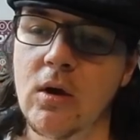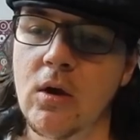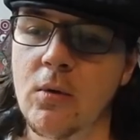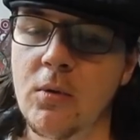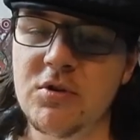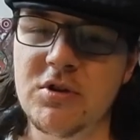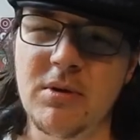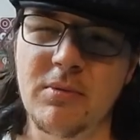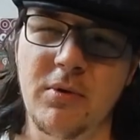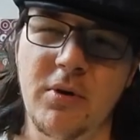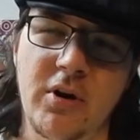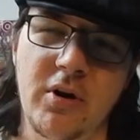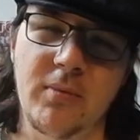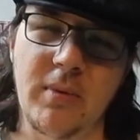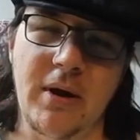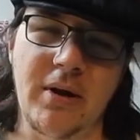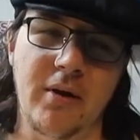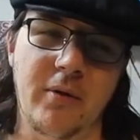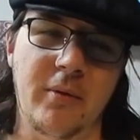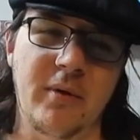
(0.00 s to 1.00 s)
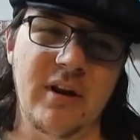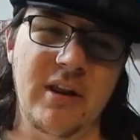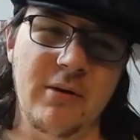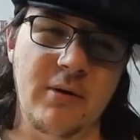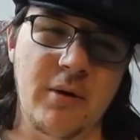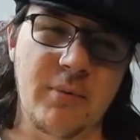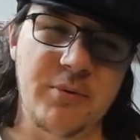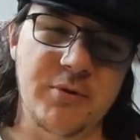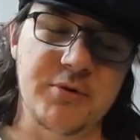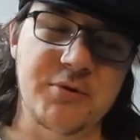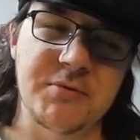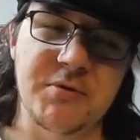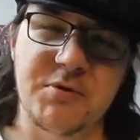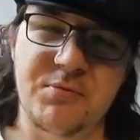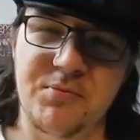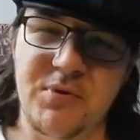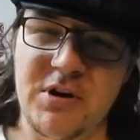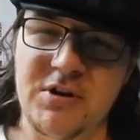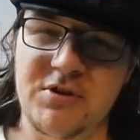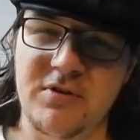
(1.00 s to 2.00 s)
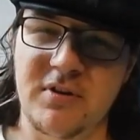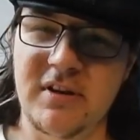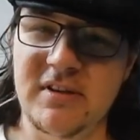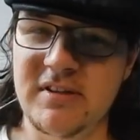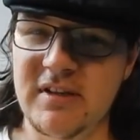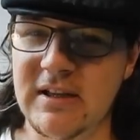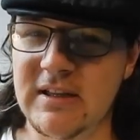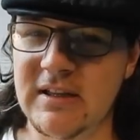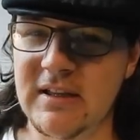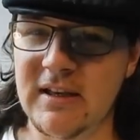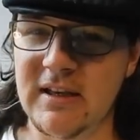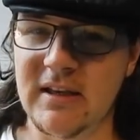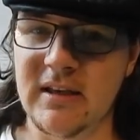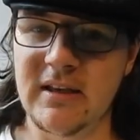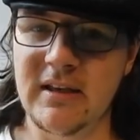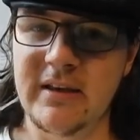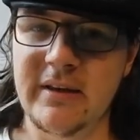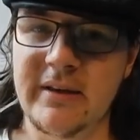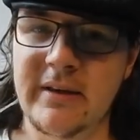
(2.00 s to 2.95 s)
which I'm going to, but I don't want to put too much pressure on EC Click.